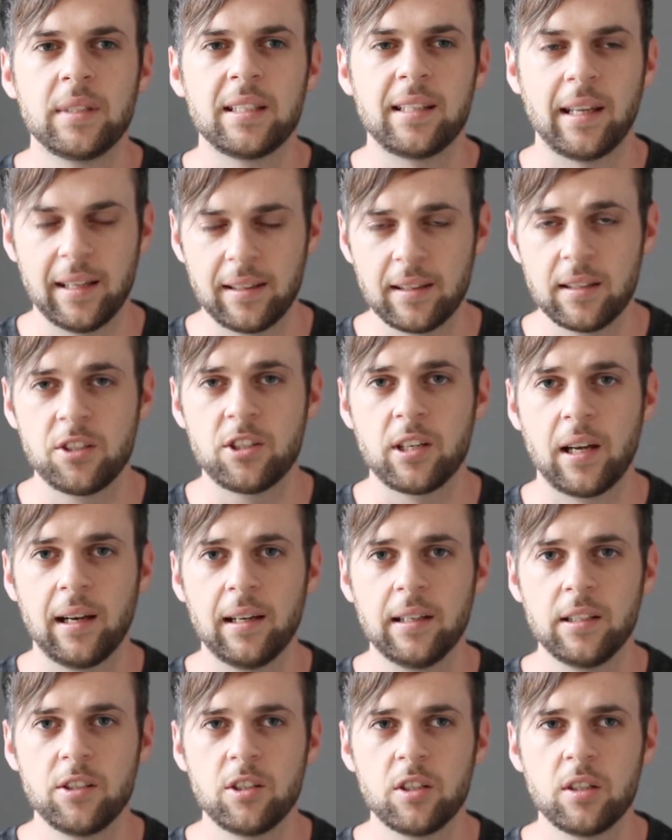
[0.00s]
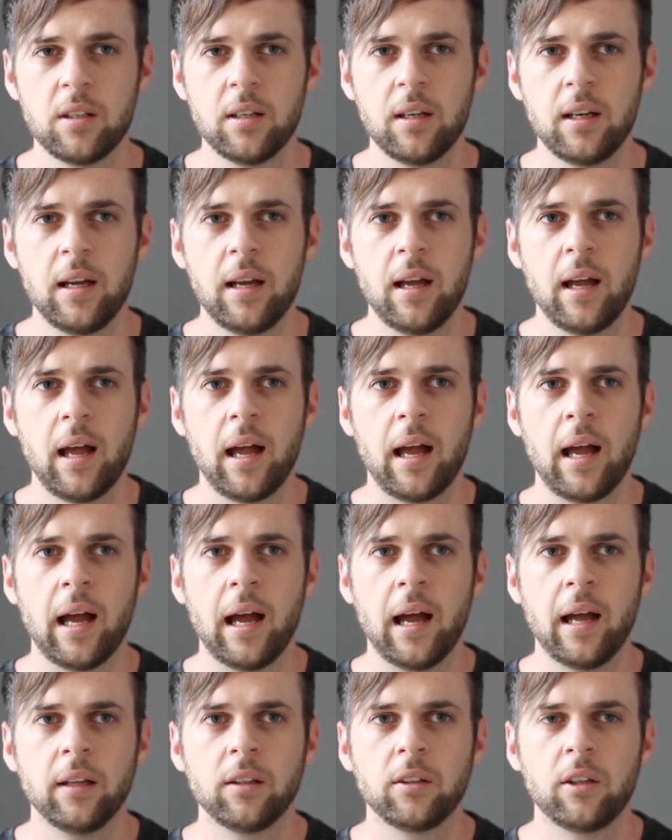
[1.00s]
take the challenge,
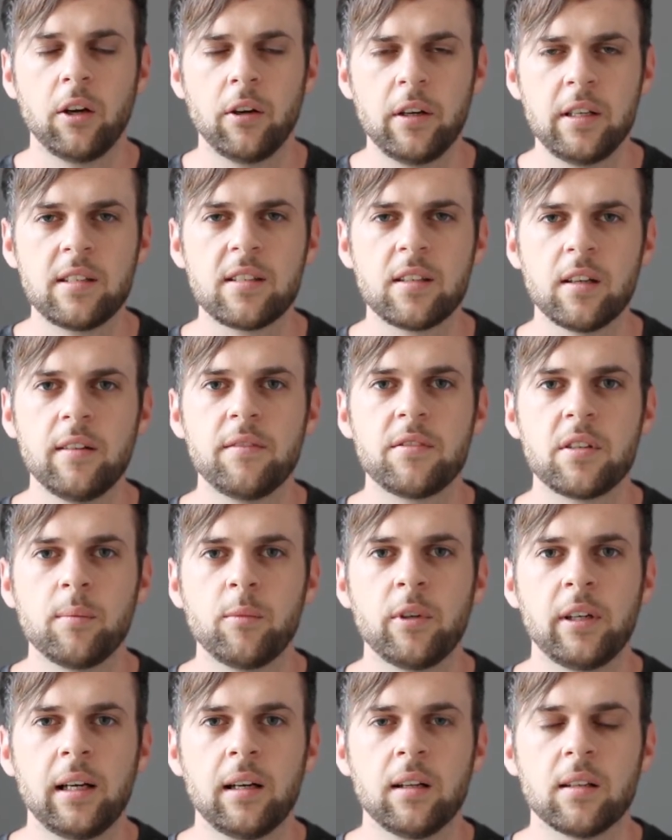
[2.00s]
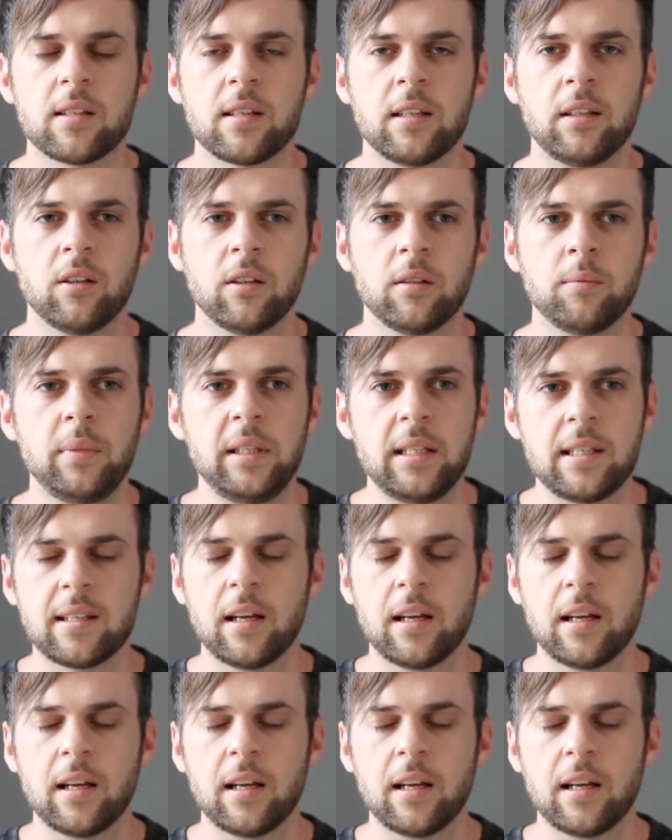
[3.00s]
and go and serve someone else and not be